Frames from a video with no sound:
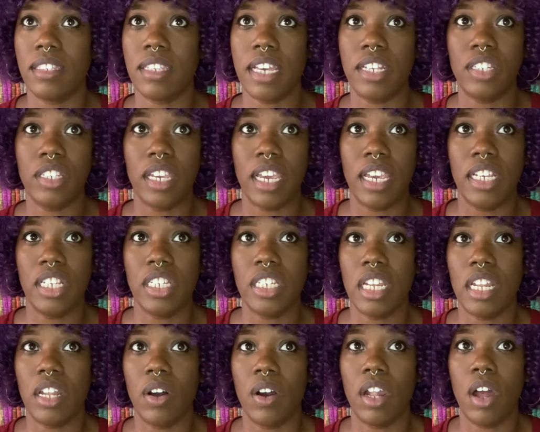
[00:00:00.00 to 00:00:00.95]

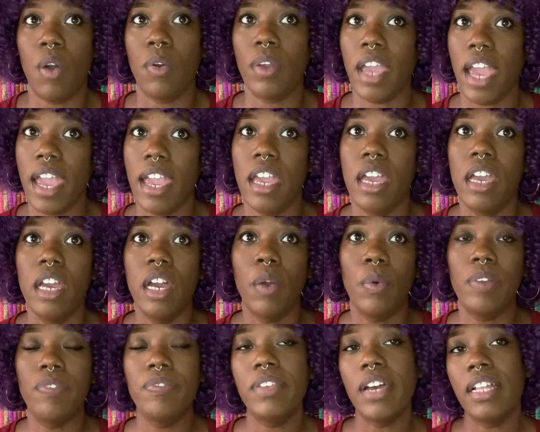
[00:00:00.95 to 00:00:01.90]
education on, okay,
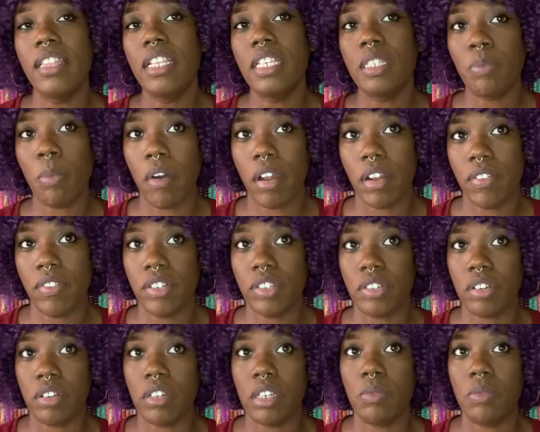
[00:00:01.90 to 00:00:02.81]
we've done this part of the journey.